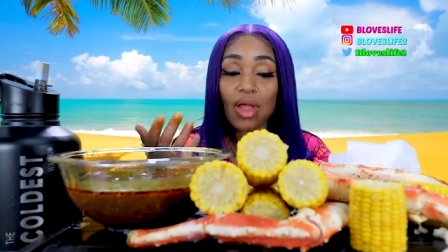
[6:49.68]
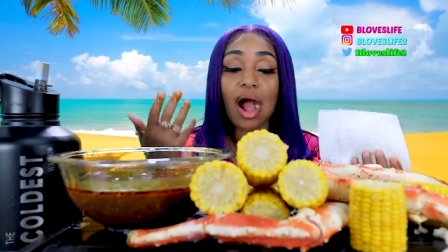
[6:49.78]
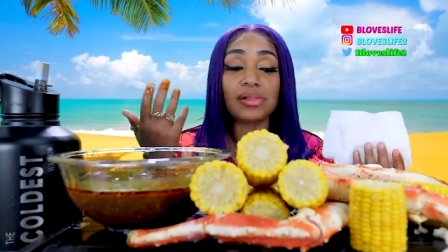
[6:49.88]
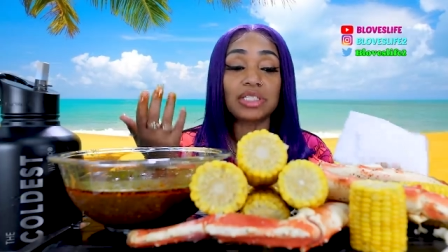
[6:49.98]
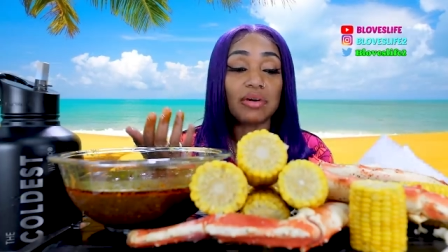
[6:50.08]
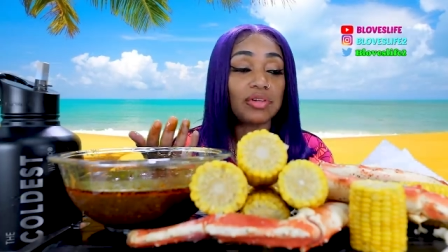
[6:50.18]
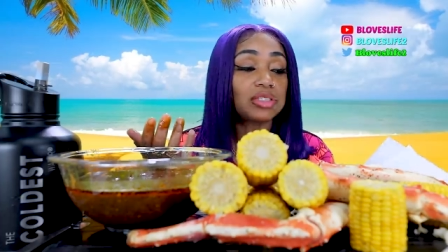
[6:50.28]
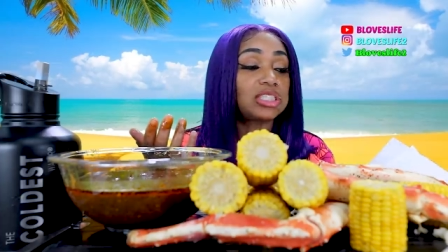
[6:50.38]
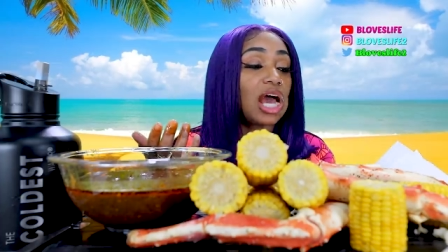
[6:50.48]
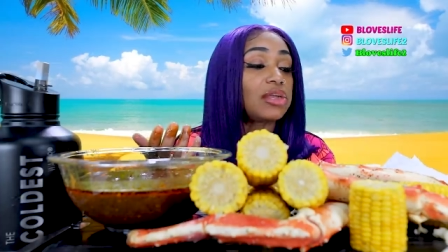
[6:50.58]
I look over
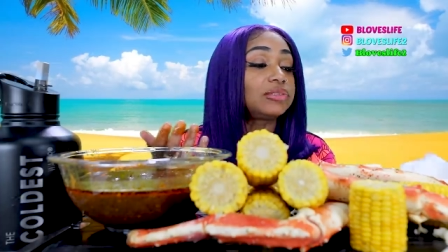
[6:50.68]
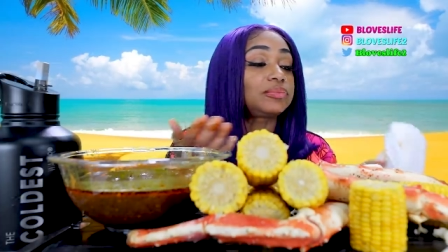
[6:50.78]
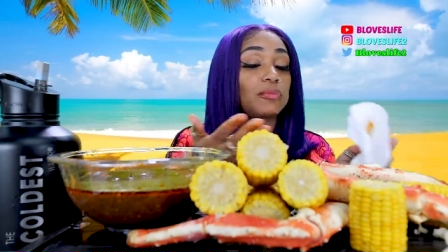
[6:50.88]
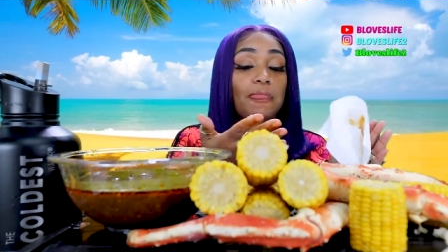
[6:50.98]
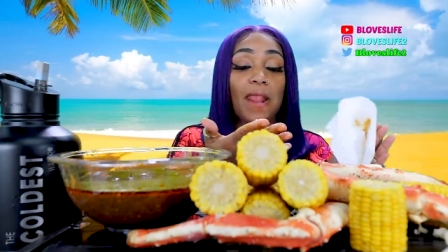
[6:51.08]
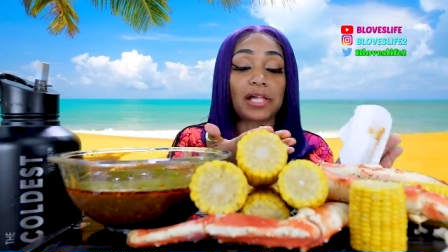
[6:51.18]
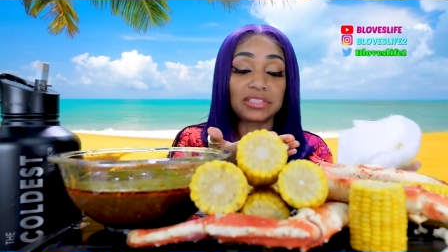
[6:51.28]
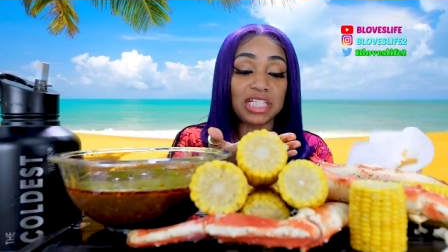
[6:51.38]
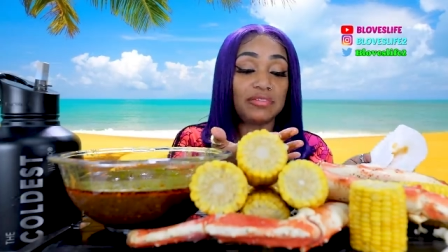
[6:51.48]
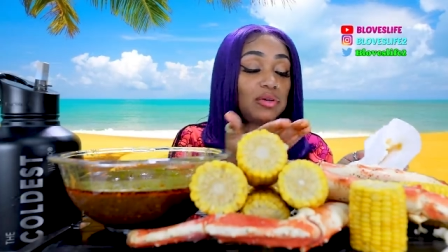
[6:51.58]
your channel,
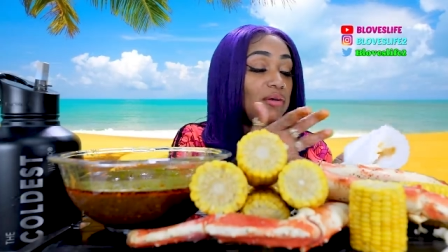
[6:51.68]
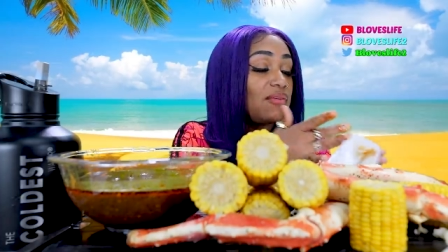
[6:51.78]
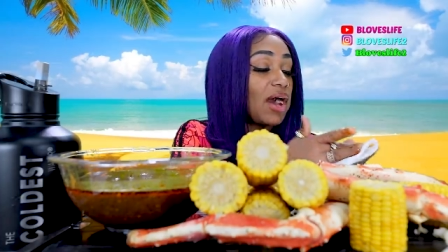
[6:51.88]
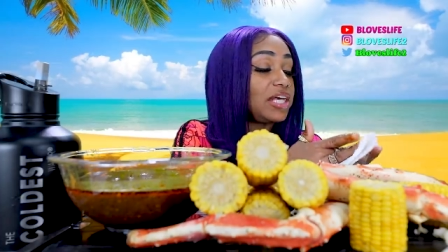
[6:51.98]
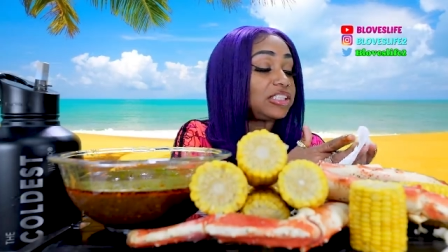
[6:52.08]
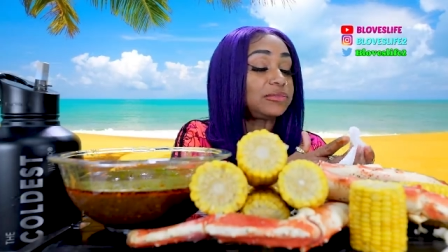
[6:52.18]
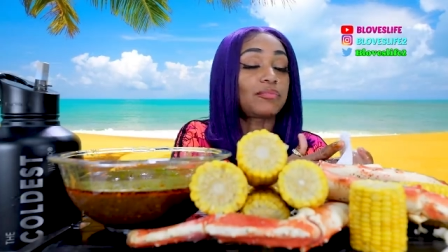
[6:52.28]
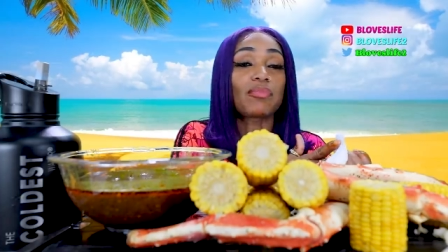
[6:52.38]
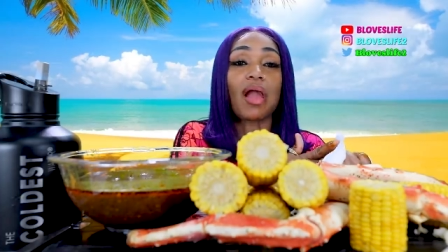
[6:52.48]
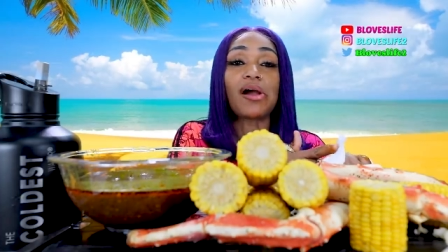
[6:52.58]
give you advice,
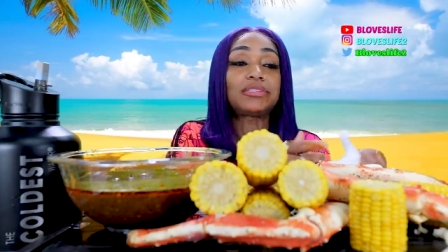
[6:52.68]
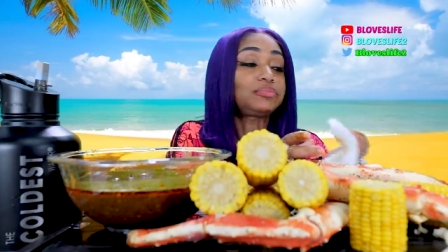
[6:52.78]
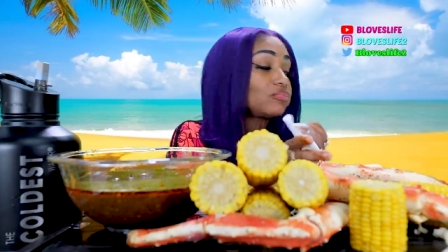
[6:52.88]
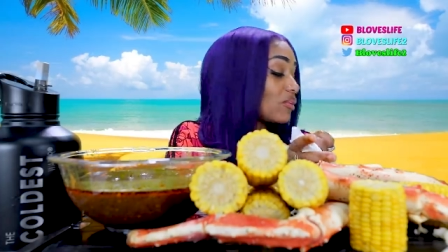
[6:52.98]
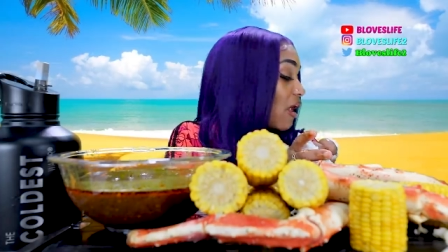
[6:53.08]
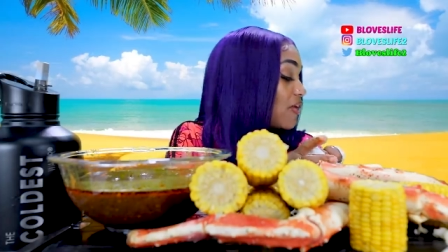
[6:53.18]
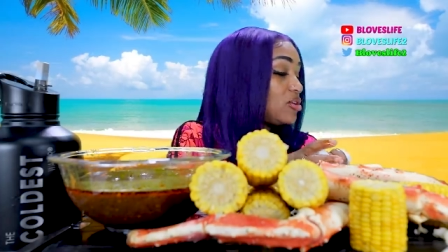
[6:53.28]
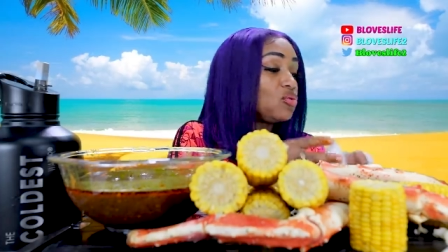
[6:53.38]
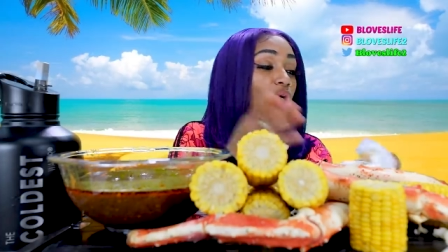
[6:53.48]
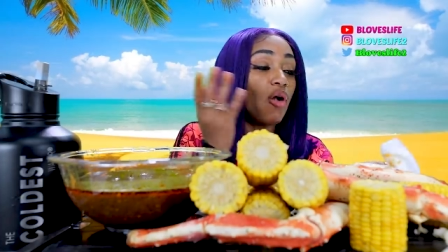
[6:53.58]
and
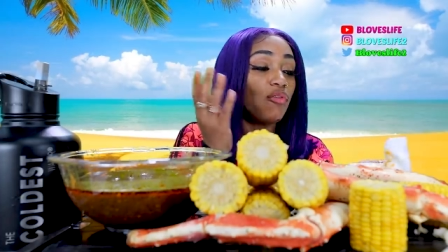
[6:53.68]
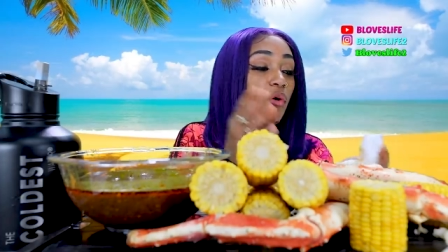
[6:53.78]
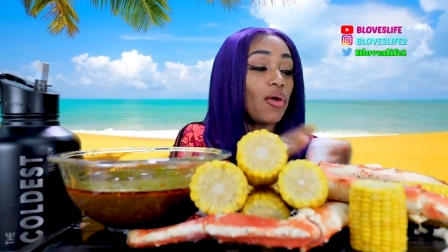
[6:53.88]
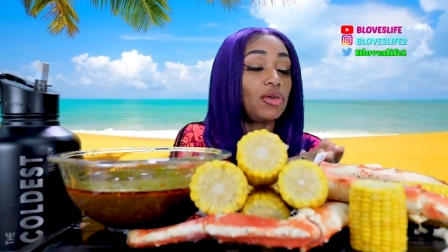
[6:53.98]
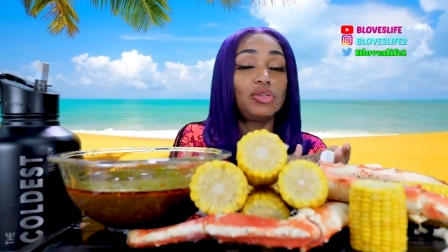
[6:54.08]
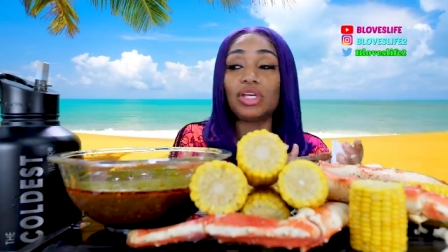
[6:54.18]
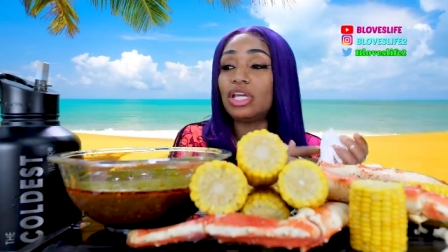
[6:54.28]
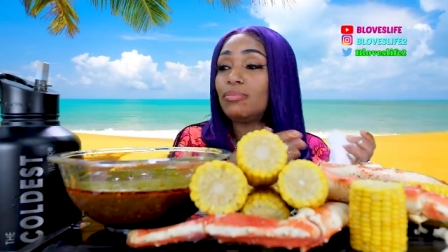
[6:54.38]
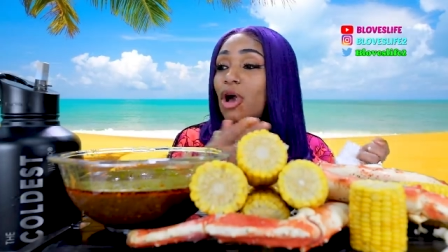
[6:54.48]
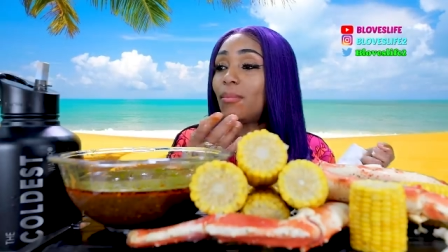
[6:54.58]
you go for it. You
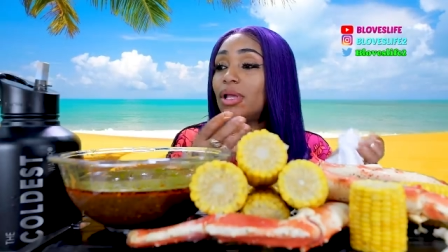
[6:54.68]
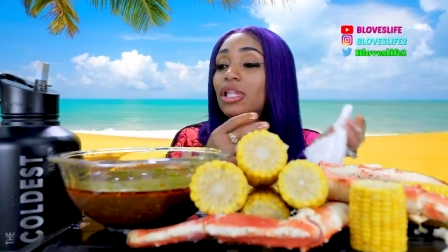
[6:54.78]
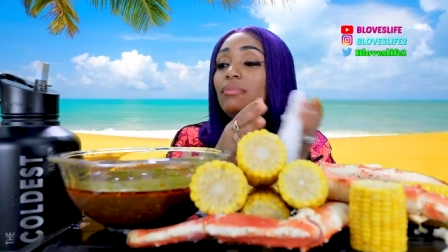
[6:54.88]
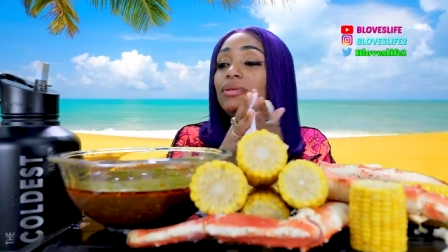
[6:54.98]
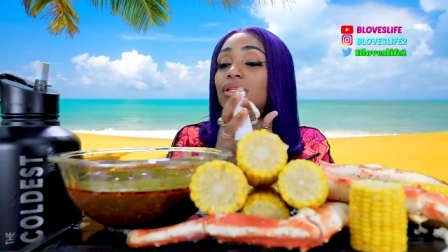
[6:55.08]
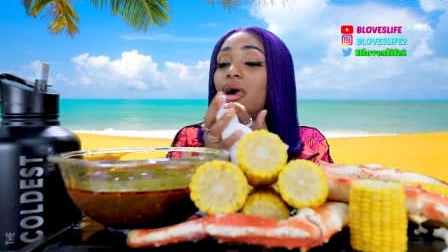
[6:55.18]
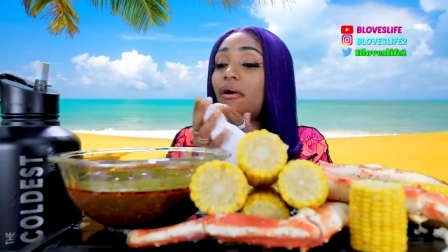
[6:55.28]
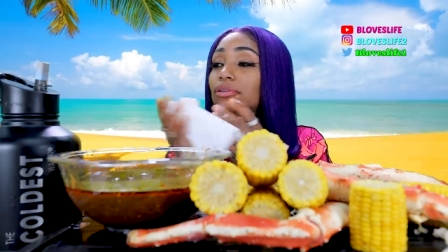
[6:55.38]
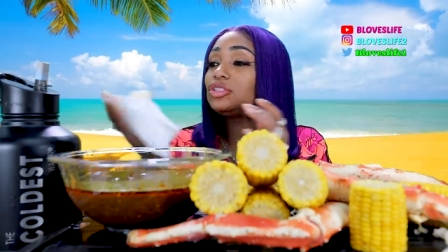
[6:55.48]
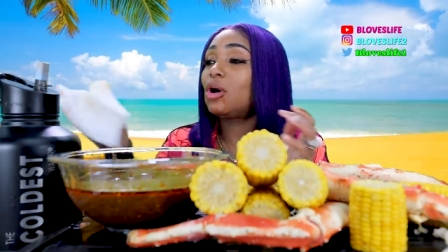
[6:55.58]
email me, let me
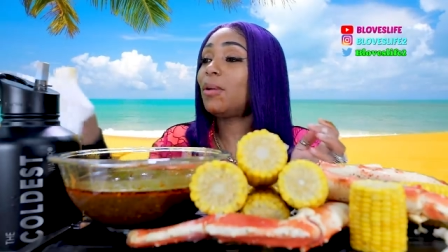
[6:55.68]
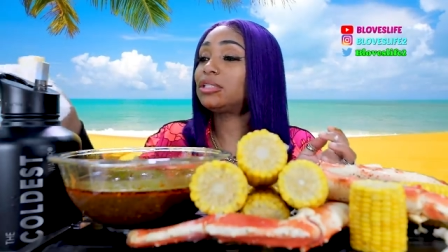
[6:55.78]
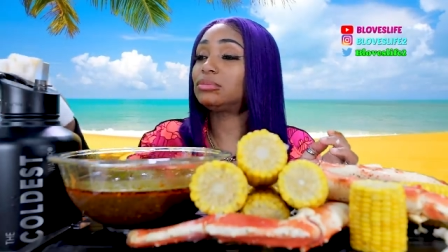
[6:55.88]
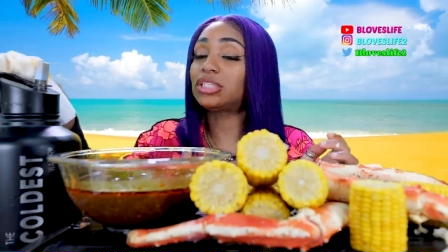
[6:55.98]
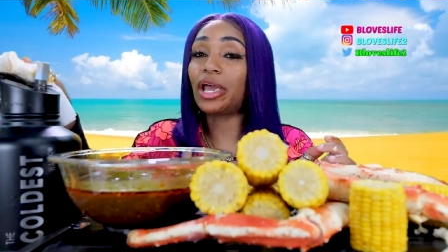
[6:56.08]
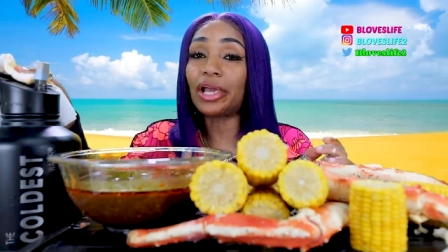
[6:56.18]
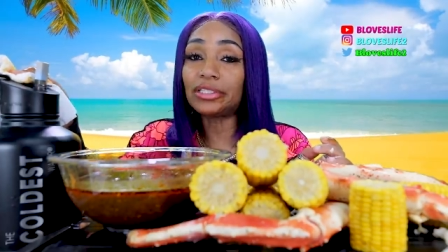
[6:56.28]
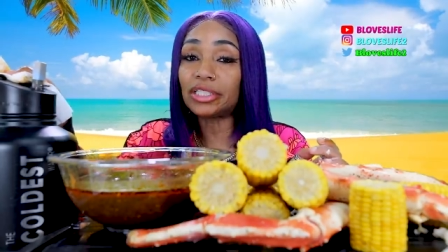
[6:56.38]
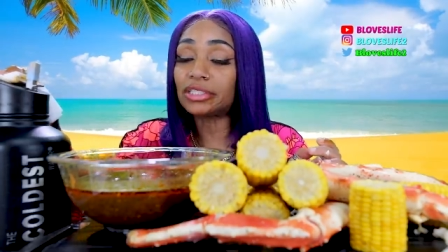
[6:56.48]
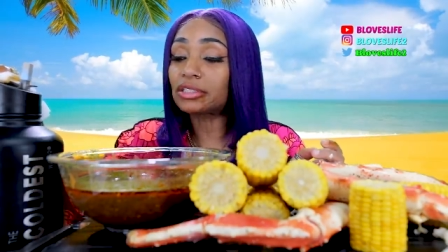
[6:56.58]
know. You're going to make some
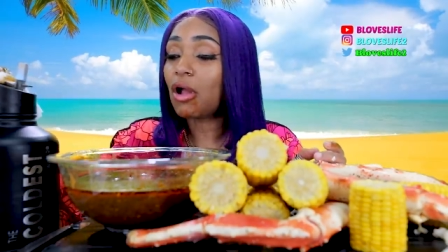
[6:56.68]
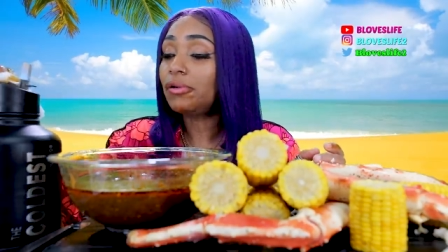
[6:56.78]
changes.